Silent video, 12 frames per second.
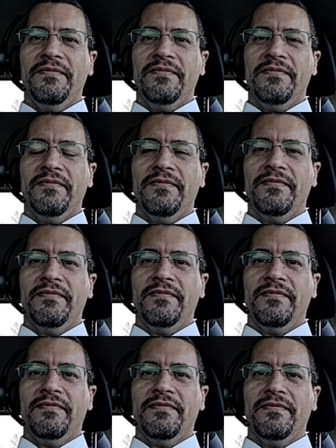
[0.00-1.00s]

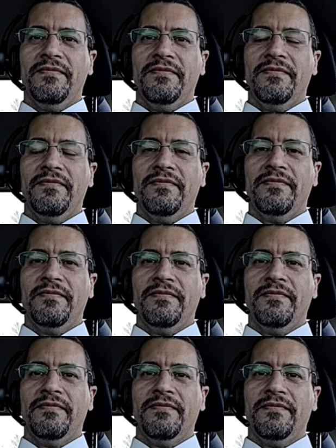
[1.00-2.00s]

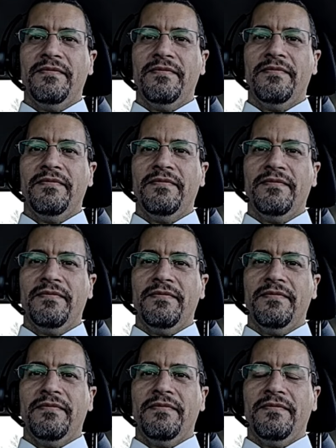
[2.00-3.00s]

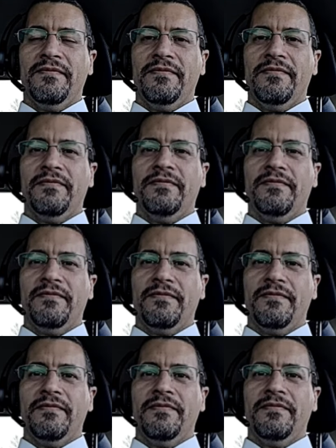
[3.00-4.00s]

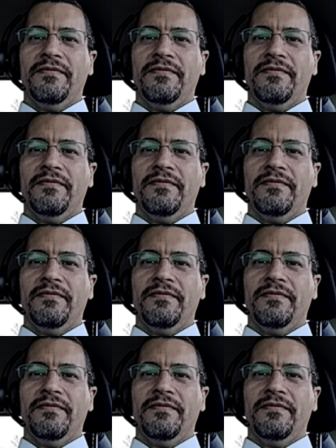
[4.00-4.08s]
(not speaking)